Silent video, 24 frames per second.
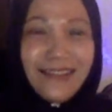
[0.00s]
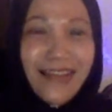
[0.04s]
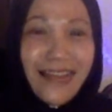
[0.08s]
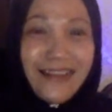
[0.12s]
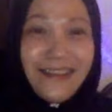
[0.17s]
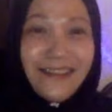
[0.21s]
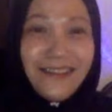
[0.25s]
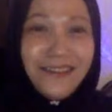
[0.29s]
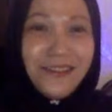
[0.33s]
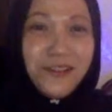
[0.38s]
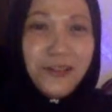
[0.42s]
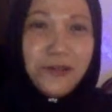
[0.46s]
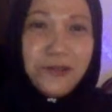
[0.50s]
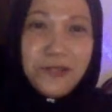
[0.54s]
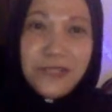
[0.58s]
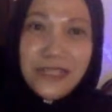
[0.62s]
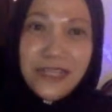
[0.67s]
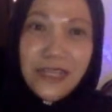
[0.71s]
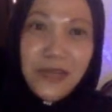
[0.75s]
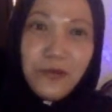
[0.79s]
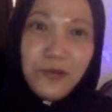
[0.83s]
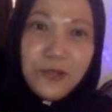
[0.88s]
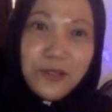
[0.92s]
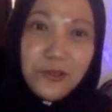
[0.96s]
tunnel. You know,
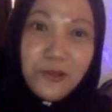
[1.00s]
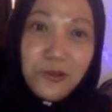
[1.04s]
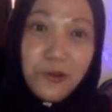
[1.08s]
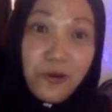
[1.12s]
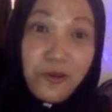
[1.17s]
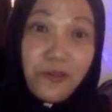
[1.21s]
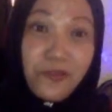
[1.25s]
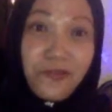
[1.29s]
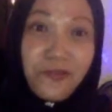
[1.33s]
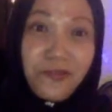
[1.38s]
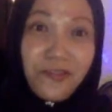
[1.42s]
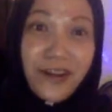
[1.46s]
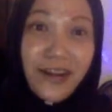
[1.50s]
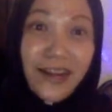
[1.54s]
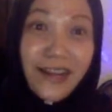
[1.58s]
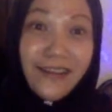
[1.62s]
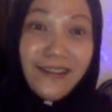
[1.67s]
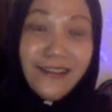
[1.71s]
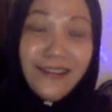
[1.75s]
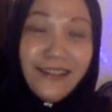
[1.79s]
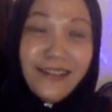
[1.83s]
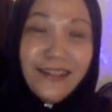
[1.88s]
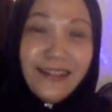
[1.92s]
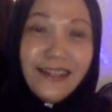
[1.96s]
she will go
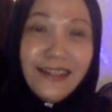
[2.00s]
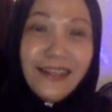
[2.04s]
front.